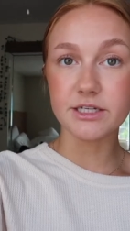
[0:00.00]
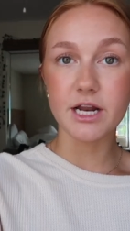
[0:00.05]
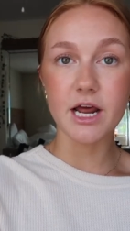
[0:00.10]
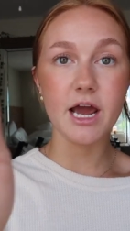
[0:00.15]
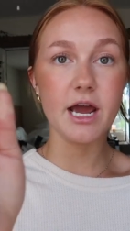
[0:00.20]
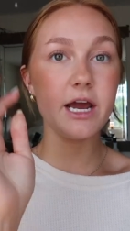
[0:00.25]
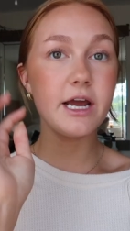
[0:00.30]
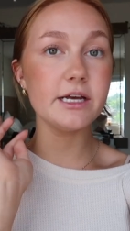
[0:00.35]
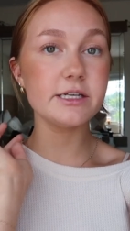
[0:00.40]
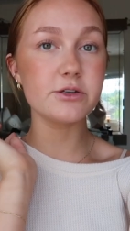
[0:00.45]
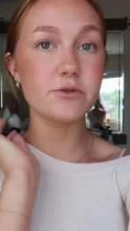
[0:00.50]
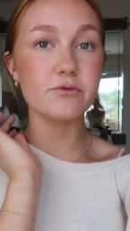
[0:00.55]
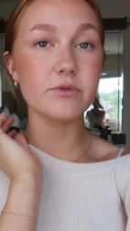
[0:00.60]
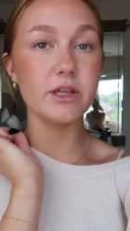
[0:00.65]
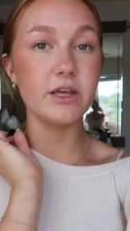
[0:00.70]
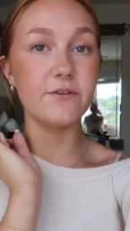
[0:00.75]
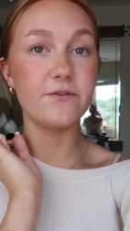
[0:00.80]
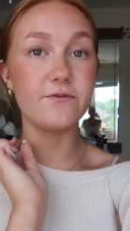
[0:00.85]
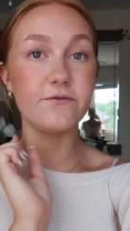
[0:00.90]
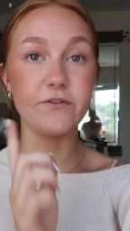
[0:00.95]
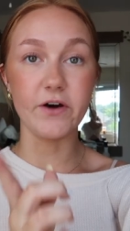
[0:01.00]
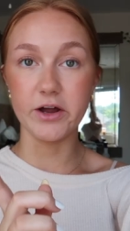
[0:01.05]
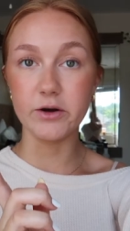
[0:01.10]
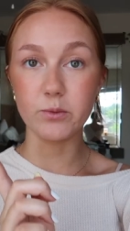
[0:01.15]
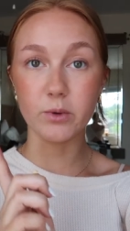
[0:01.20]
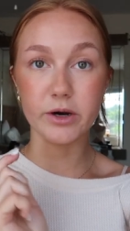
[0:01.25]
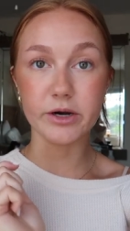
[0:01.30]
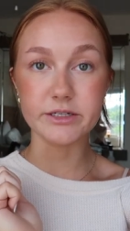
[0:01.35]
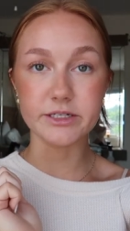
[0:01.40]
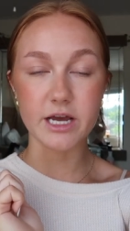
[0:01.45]
Today is a really fun
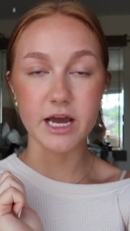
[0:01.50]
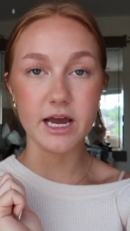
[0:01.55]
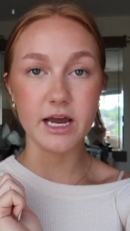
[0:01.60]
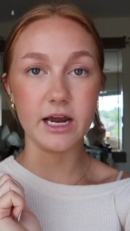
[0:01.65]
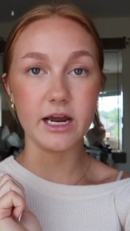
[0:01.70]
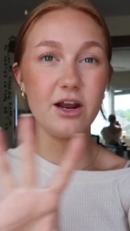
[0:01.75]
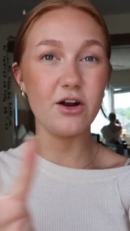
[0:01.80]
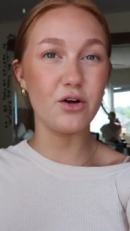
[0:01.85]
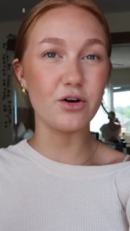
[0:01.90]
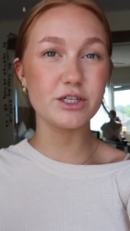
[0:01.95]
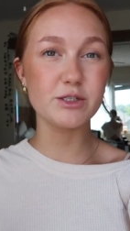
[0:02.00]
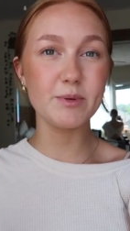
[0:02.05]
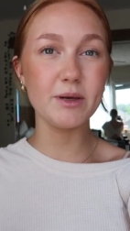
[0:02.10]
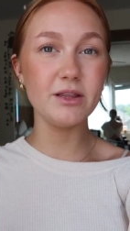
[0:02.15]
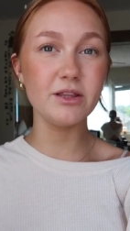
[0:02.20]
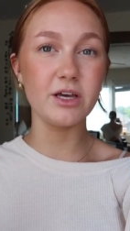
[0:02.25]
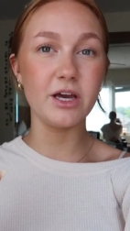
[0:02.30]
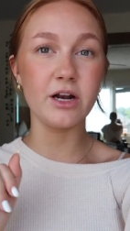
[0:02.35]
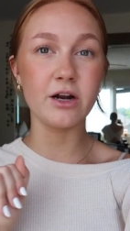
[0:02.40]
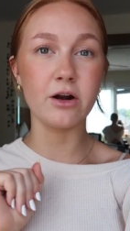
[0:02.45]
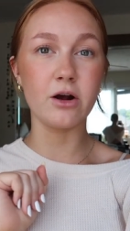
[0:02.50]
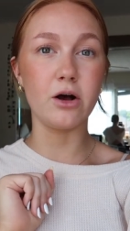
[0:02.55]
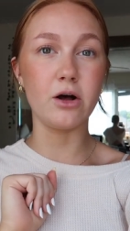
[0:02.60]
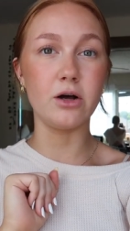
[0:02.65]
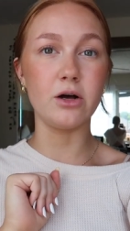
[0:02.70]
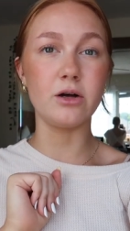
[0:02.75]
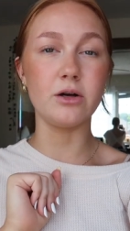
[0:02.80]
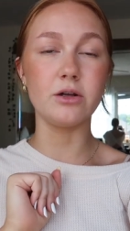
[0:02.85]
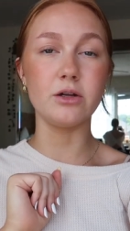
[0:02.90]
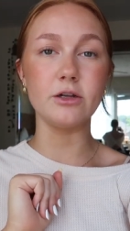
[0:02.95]
work day, and I'll explain later.
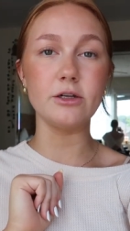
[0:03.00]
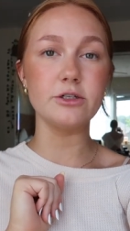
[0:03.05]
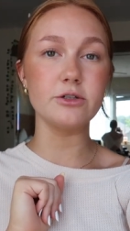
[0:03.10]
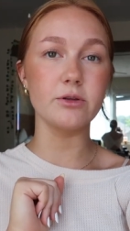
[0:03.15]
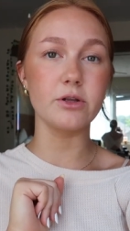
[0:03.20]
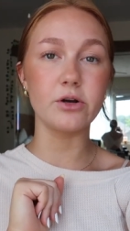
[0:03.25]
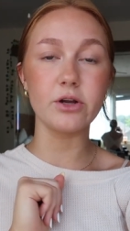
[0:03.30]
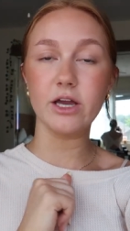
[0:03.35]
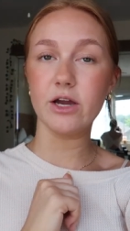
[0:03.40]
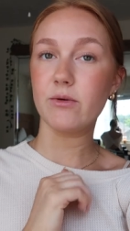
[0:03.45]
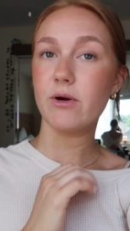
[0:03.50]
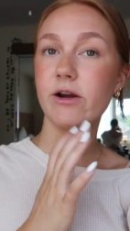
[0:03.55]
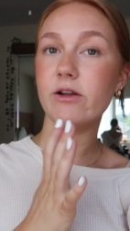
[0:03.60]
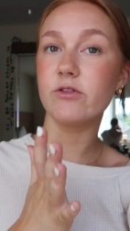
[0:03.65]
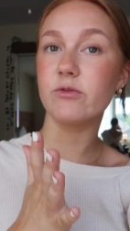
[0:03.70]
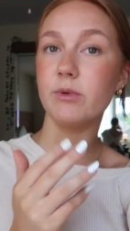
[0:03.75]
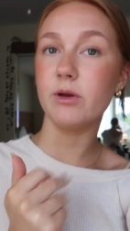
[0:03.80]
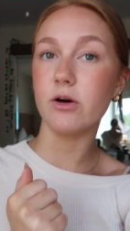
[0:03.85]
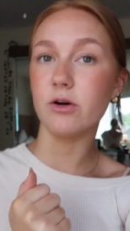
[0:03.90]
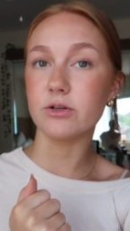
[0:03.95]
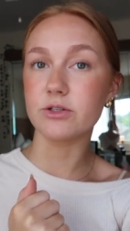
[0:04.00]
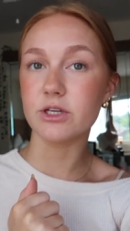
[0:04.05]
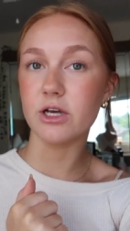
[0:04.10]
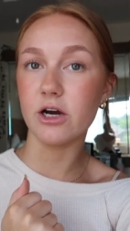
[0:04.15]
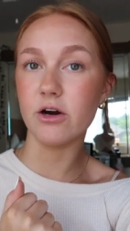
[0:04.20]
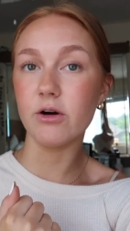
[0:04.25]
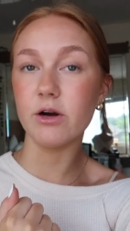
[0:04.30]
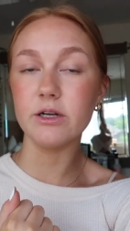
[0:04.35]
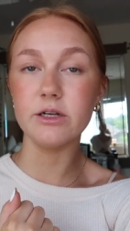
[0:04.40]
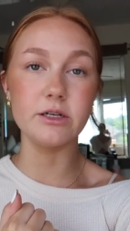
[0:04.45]
I'll do a little get ready with me
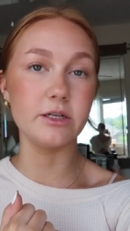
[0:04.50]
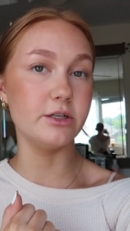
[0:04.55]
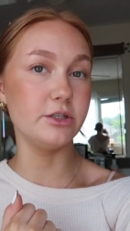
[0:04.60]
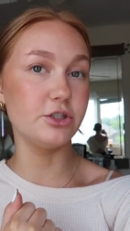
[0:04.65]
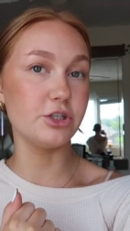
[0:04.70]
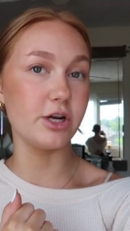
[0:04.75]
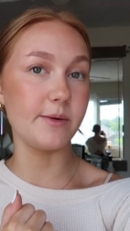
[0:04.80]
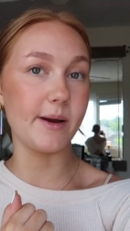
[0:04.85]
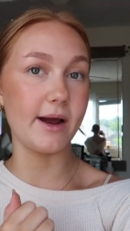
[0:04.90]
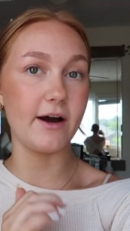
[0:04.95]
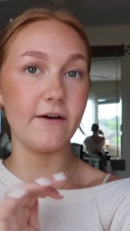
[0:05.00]
also and show you my